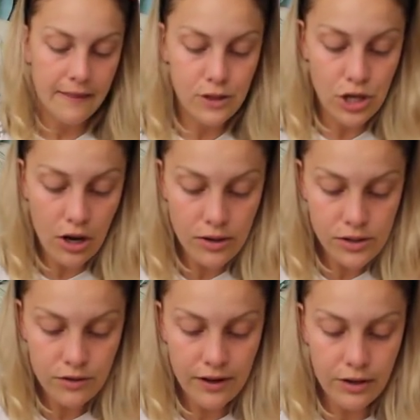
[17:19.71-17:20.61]
She
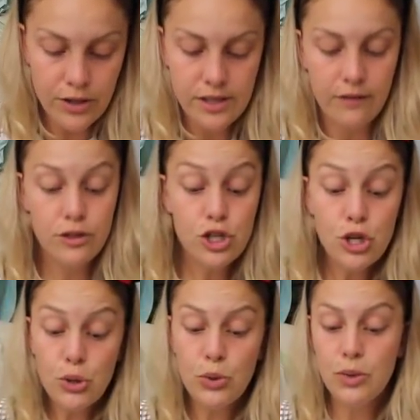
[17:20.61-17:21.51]
also found herself
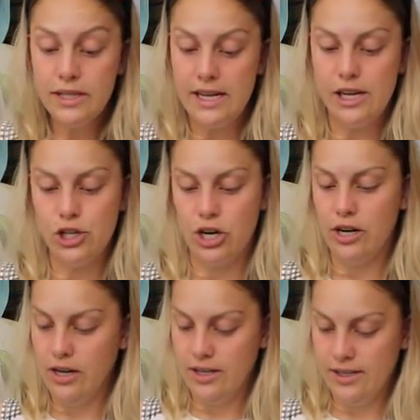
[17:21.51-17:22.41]
two
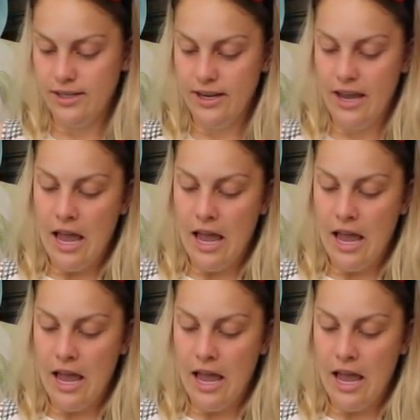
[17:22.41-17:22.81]
t-shirts.